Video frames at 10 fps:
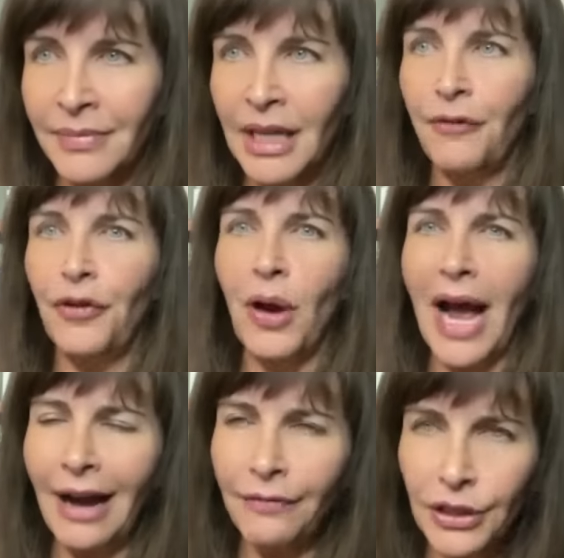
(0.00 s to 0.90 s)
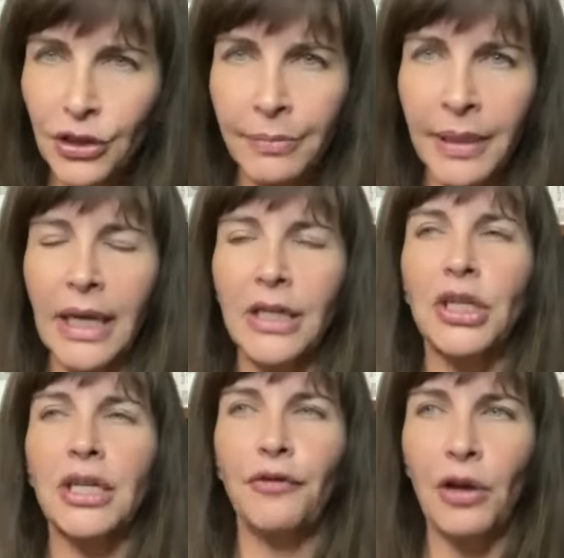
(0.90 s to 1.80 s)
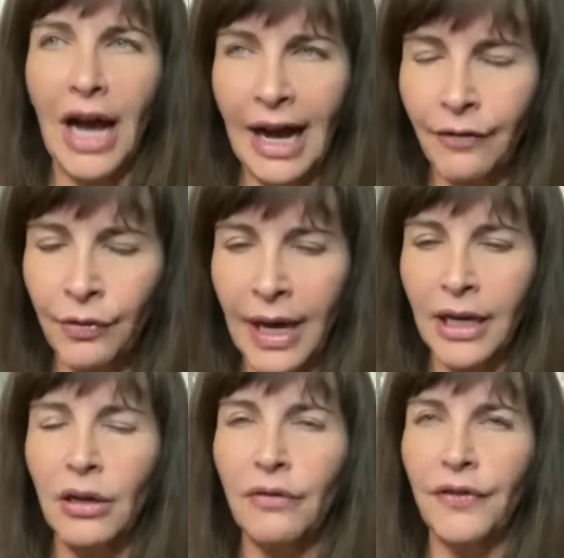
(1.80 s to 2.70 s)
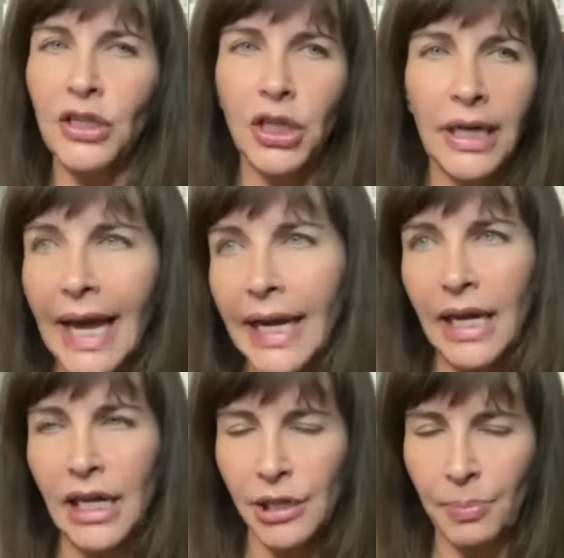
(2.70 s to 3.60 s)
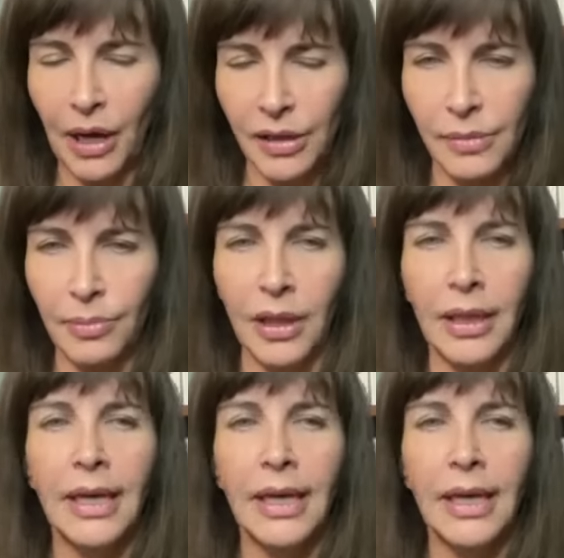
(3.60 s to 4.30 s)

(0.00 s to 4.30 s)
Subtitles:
If you have determination, if you have a radical vision, it is possible.